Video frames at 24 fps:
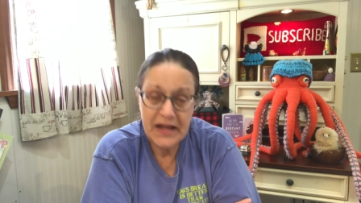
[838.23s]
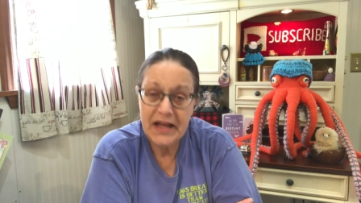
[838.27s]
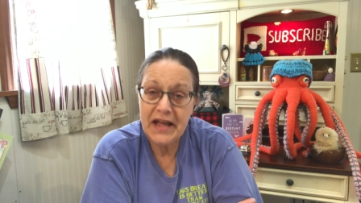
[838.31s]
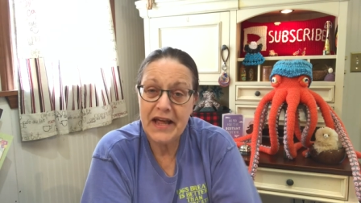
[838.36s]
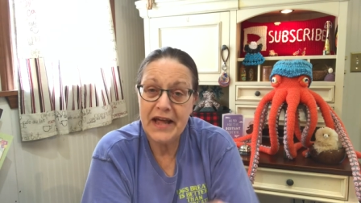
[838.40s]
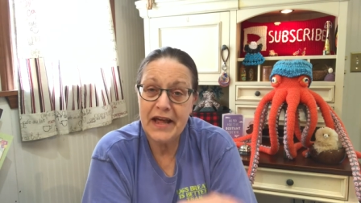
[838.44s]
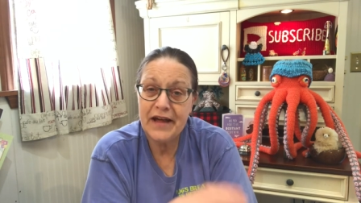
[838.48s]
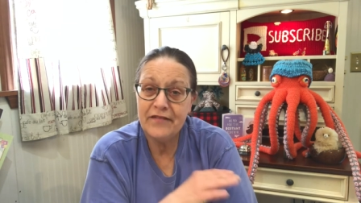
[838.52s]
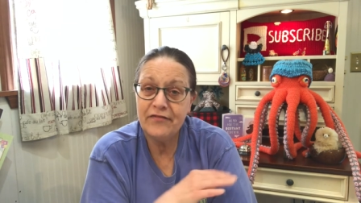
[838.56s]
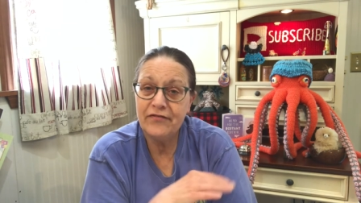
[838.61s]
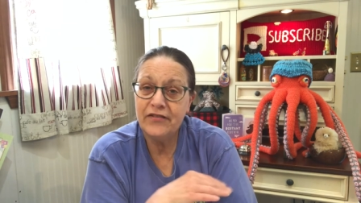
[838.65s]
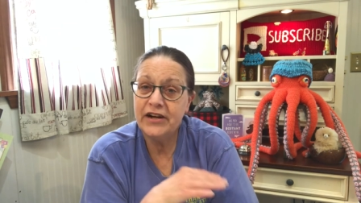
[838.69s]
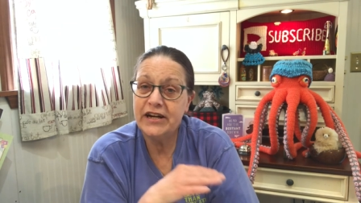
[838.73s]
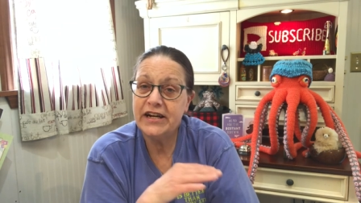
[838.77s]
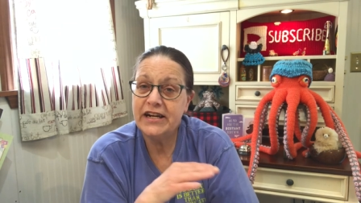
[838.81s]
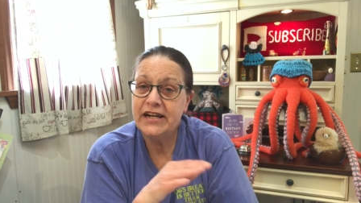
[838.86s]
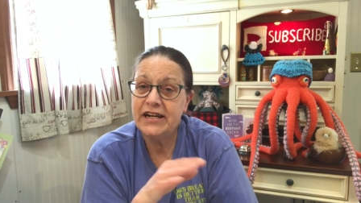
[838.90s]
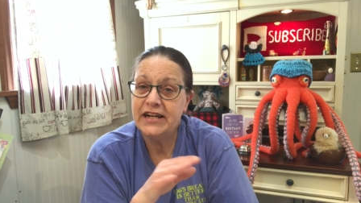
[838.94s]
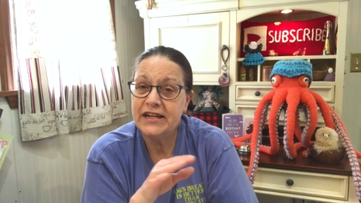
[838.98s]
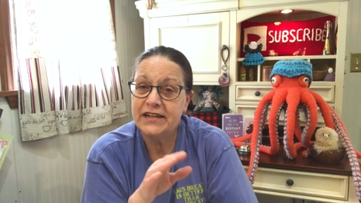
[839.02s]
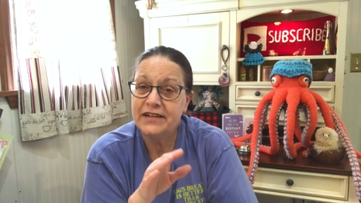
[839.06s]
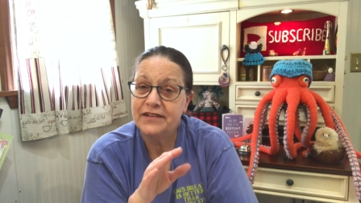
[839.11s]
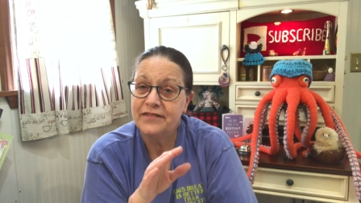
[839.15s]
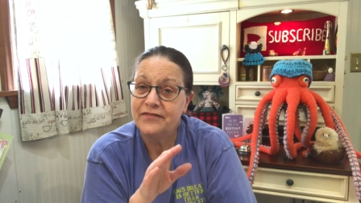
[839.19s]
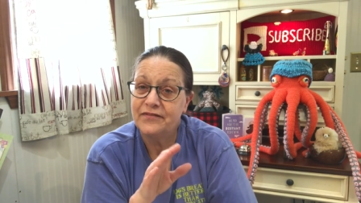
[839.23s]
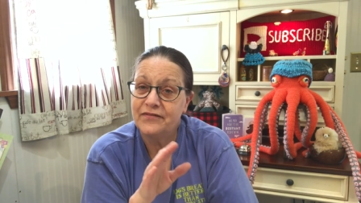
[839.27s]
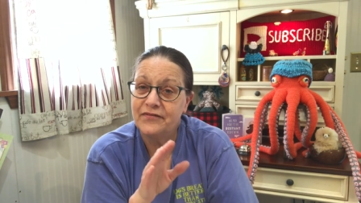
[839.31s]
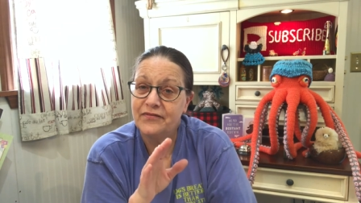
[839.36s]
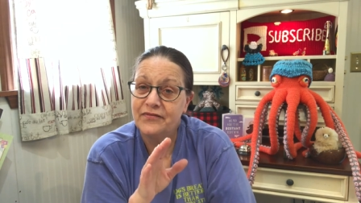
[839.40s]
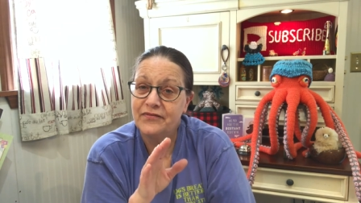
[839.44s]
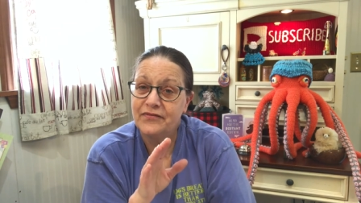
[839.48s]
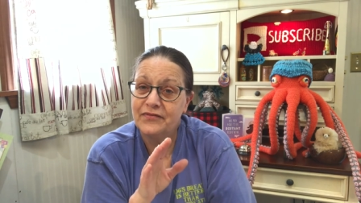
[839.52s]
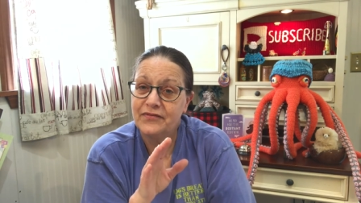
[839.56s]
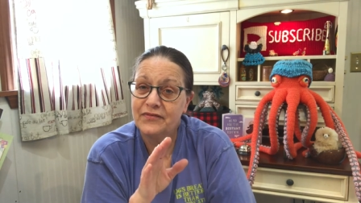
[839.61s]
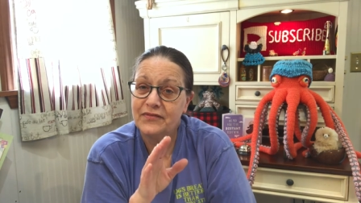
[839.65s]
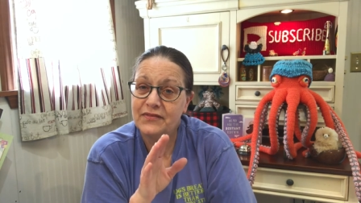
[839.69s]
every
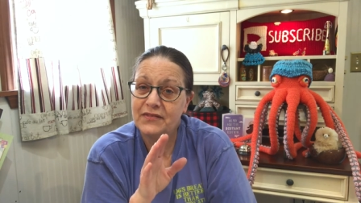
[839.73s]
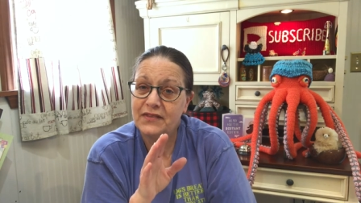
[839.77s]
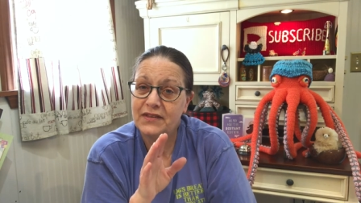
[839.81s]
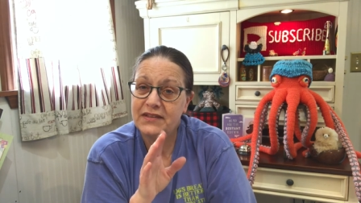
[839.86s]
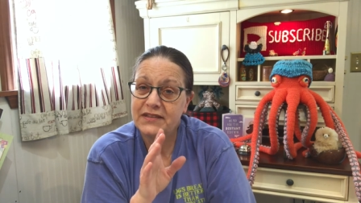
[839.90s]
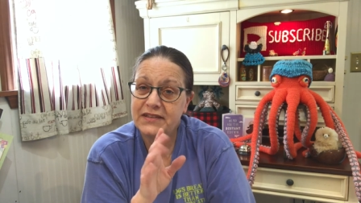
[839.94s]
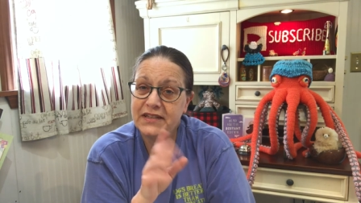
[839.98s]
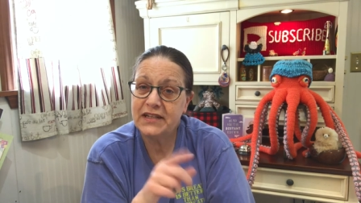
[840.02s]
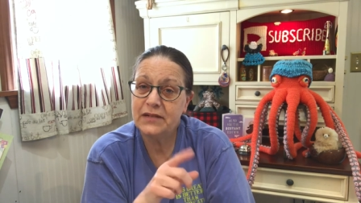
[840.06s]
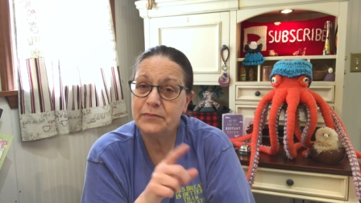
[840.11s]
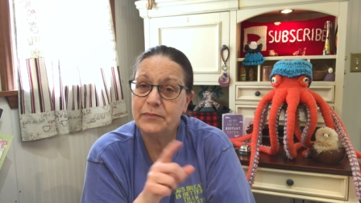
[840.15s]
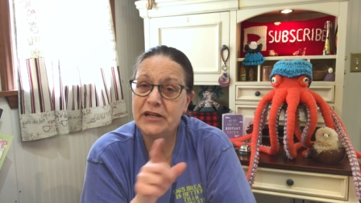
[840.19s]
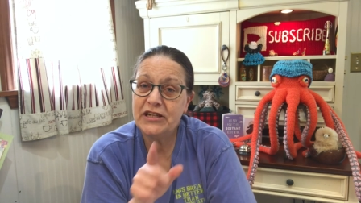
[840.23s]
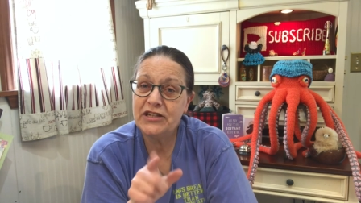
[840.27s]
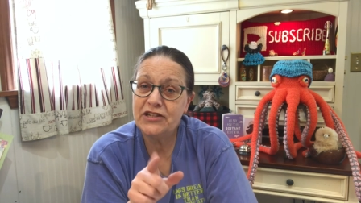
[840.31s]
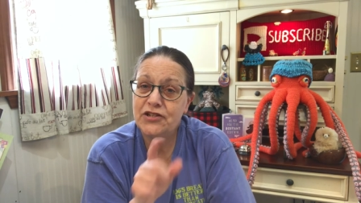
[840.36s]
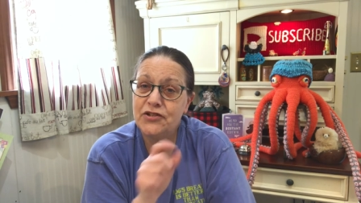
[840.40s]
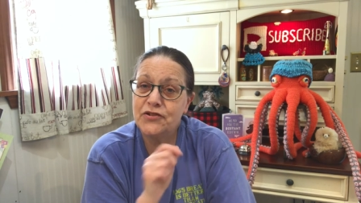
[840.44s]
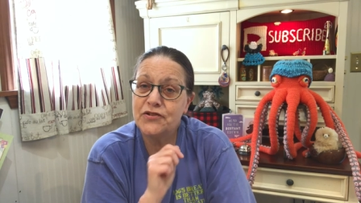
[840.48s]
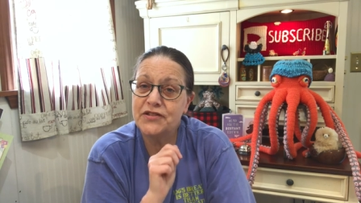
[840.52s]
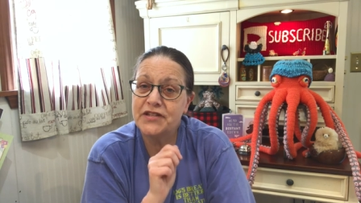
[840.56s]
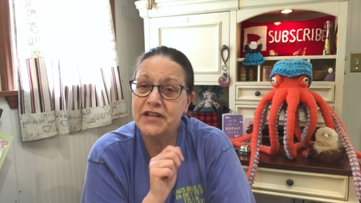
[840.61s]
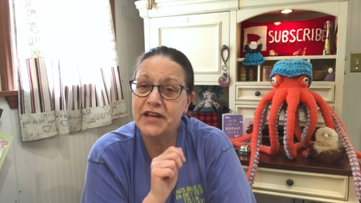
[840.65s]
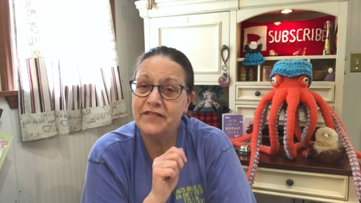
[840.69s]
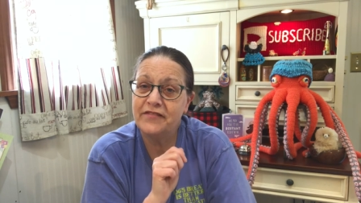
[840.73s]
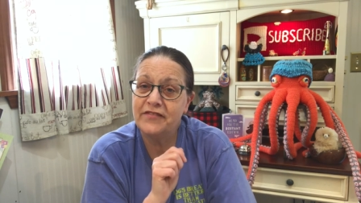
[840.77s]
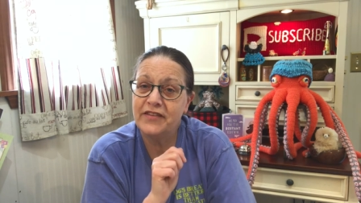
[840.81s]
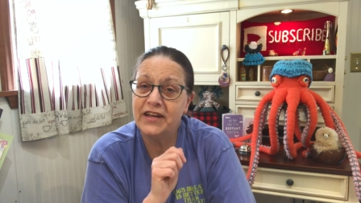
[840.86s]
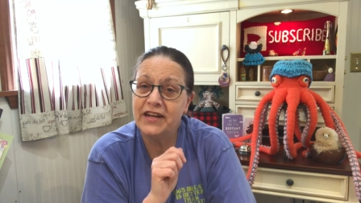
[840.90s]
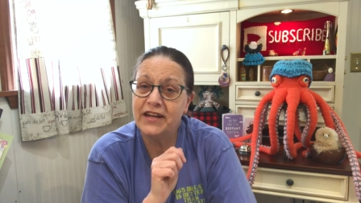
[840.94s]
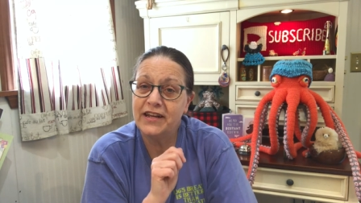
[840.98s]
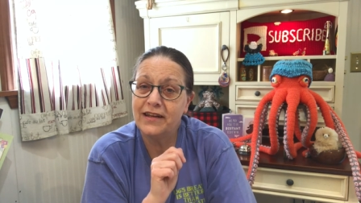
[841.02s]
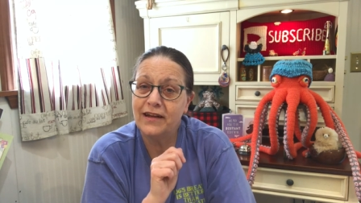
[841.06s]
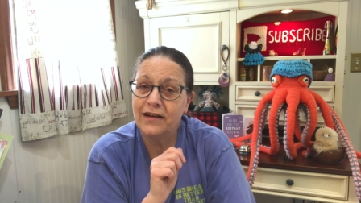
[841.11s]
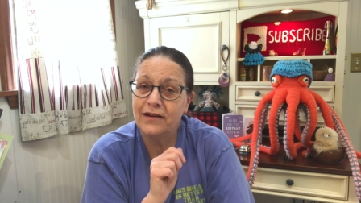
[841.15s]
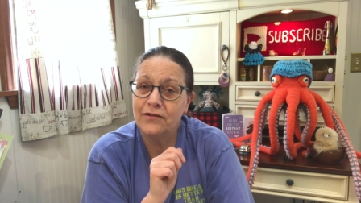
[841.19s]
Tidbit Tuesday
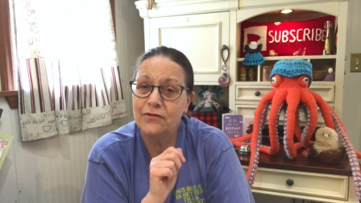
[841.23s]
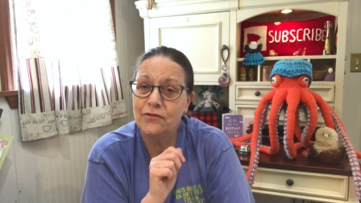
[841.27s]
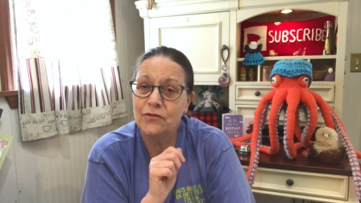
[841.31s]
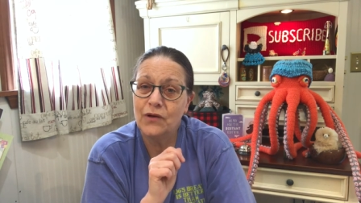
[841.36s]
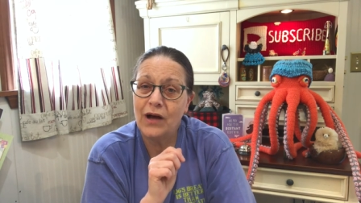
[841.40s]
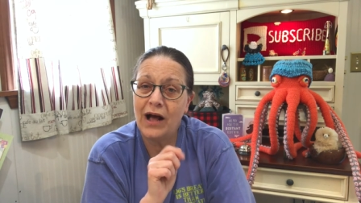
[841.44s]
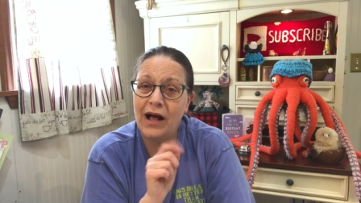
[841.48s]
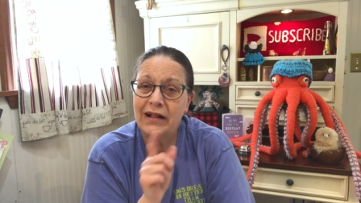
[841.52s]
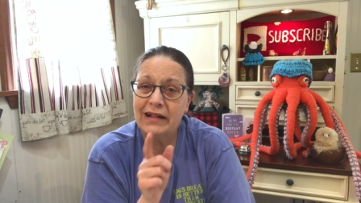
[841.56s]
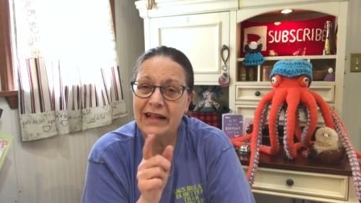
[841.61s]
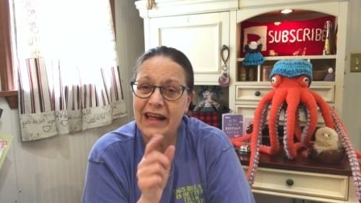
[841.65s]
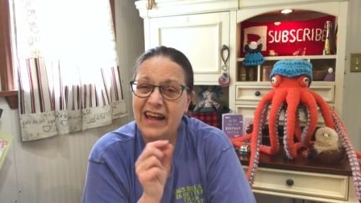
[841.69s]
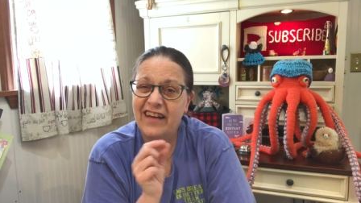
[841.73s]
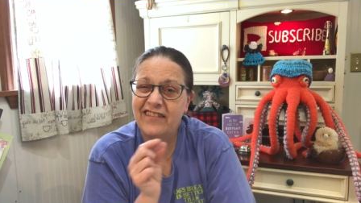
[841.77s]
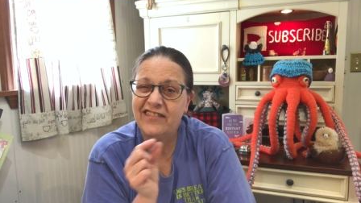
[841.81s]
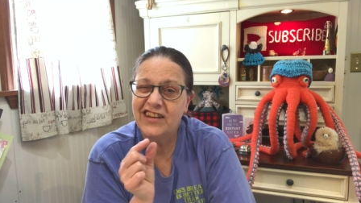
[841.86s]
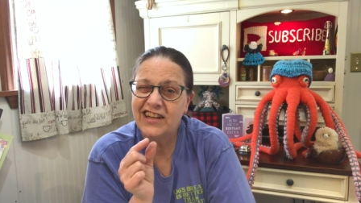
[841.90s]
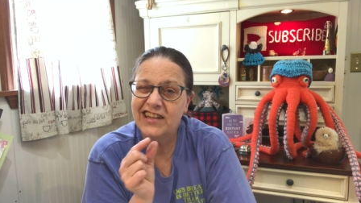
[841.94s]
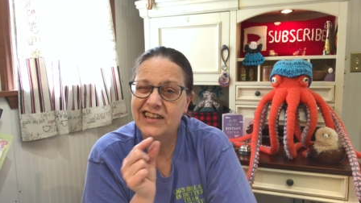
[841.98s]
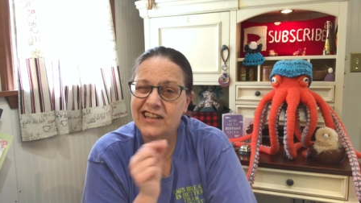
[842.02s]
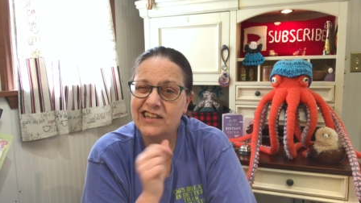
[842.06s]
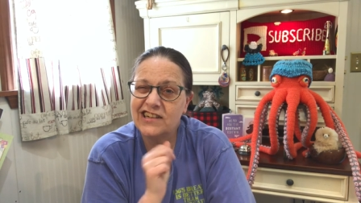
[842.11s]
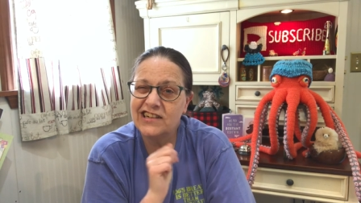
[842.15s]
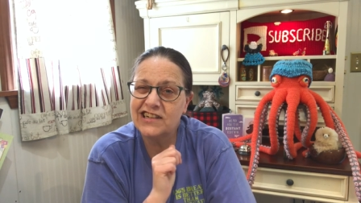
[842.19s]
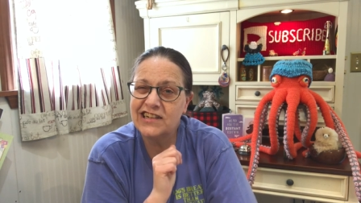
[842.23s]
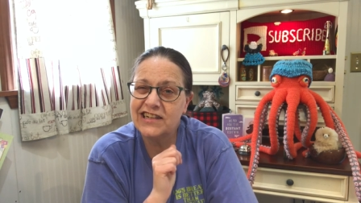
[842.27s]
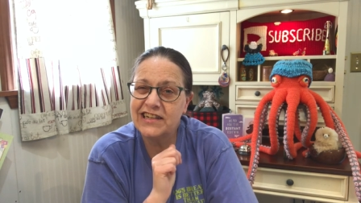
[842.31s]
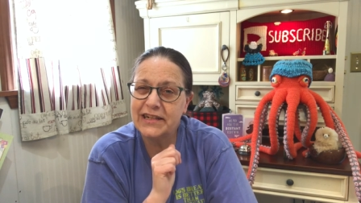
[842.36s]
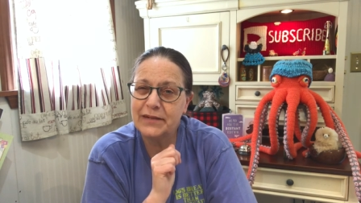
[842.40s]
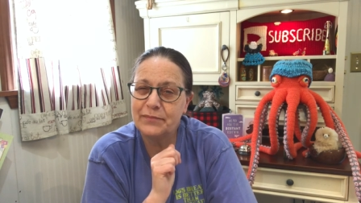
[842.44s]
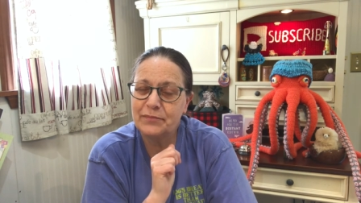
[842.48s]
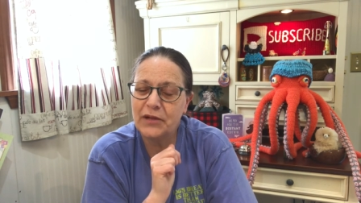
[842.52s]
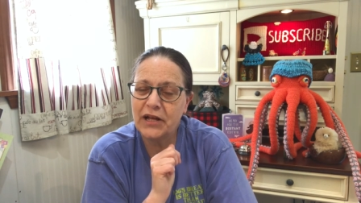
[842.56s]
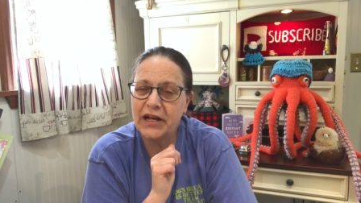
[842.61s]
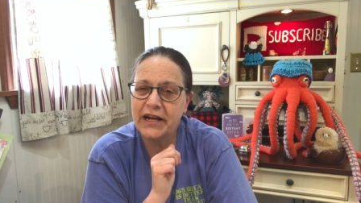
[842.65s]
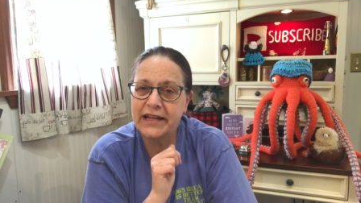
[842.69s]
video, I'll have you a little
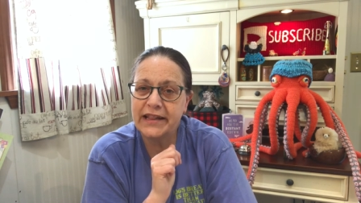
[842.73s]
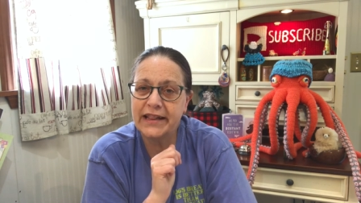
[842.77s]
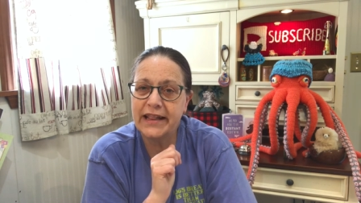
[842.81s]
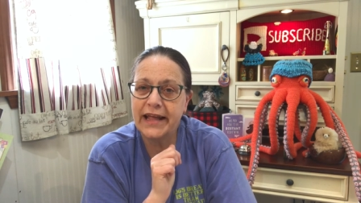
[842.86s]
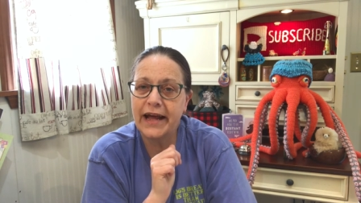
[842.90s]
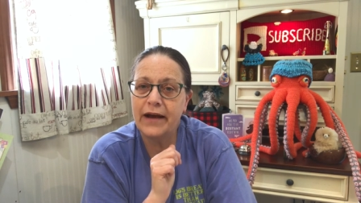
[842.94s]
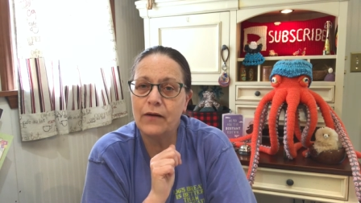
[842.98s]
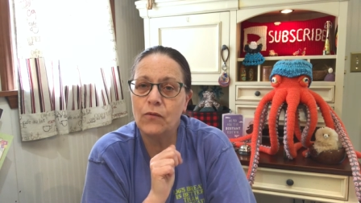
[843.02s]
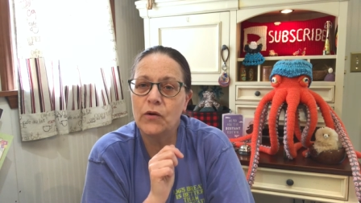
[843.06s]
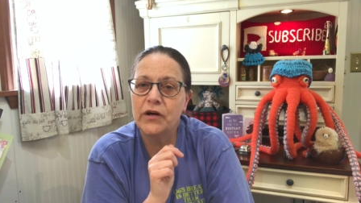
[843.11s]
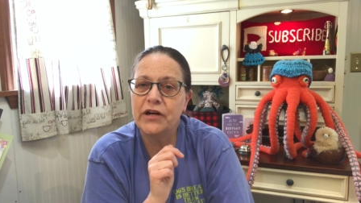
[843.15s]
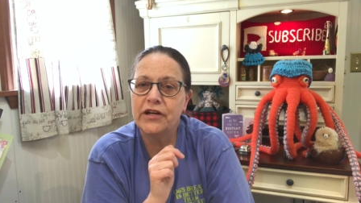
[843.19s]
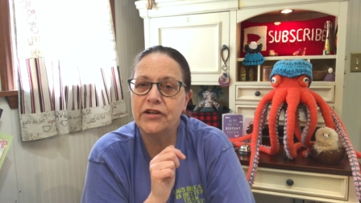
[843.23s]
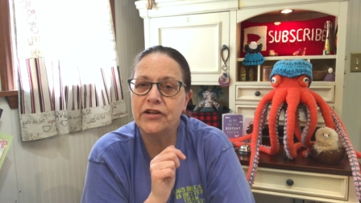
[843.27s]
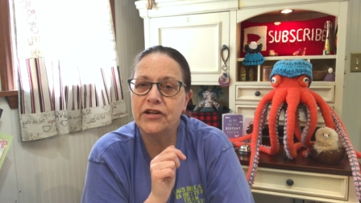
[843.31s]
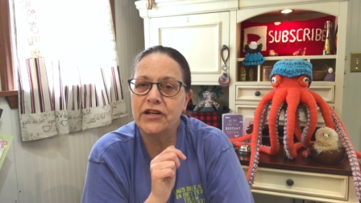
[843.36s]
clip like that where you